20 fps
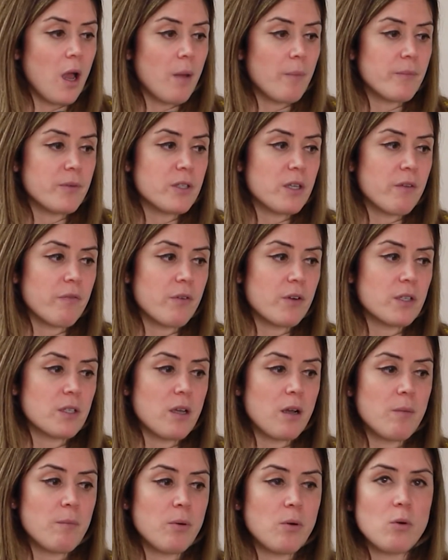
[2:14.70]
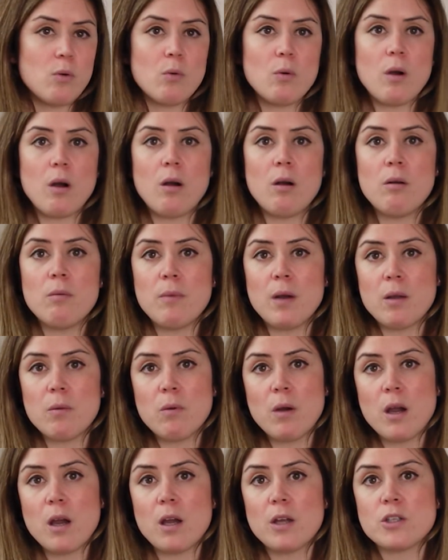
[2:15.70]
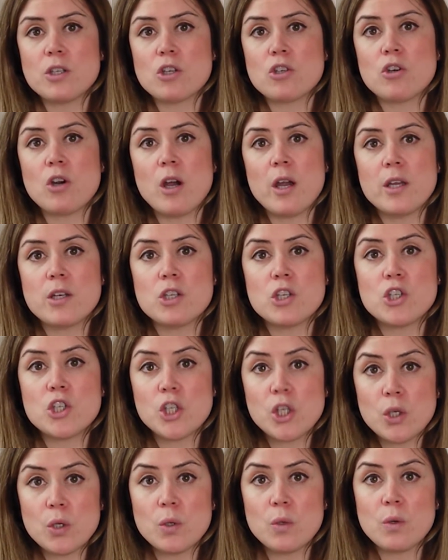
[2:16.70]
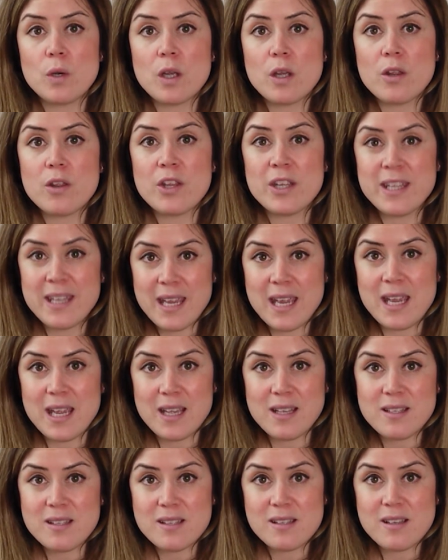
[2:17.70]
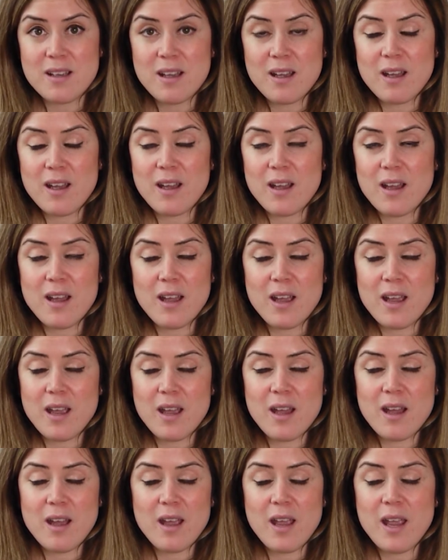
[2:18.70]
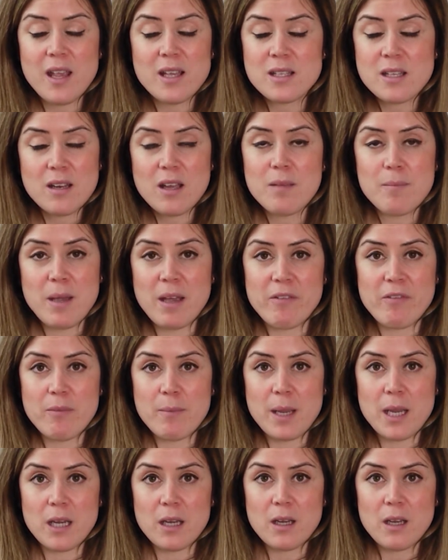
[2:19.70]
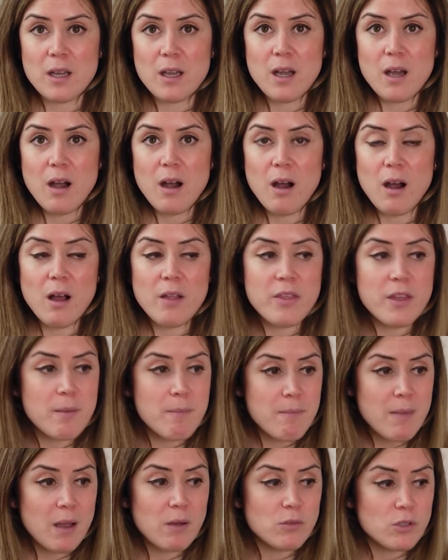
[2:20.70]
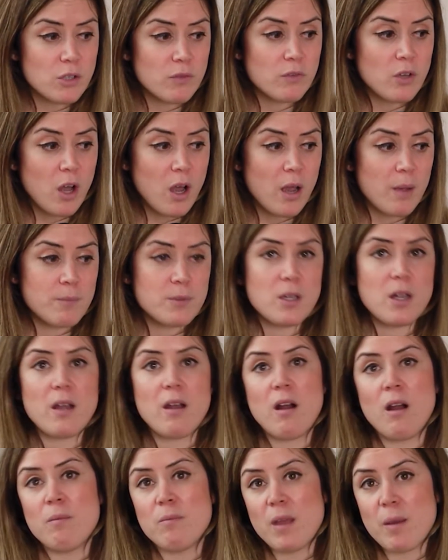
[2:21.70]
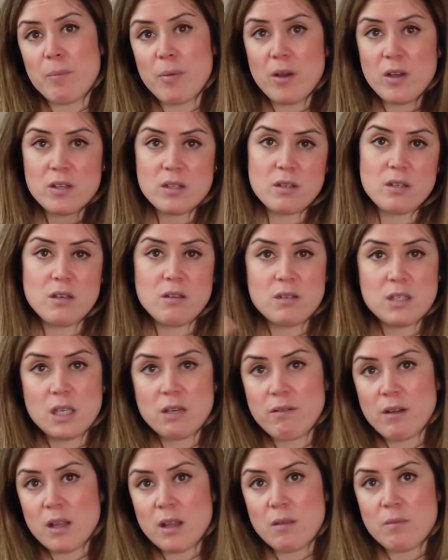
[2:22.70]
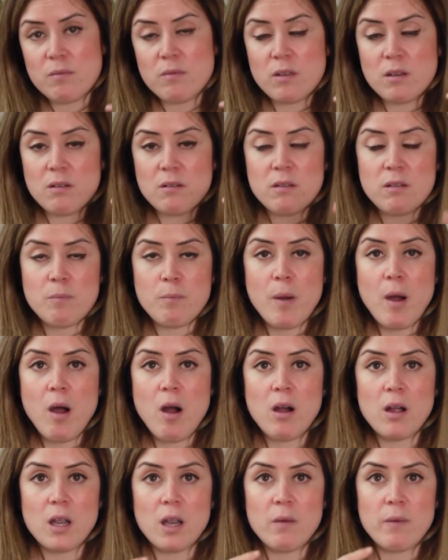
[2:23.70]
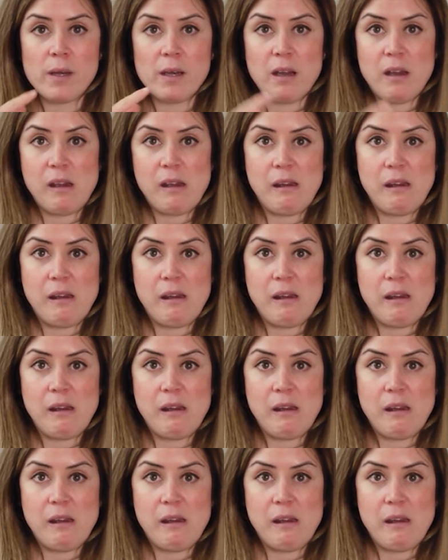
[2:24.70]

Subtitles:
So for example, oh my word, trying to tune the gears is a nightmare for me. The amount of times I'm that person you see around the park going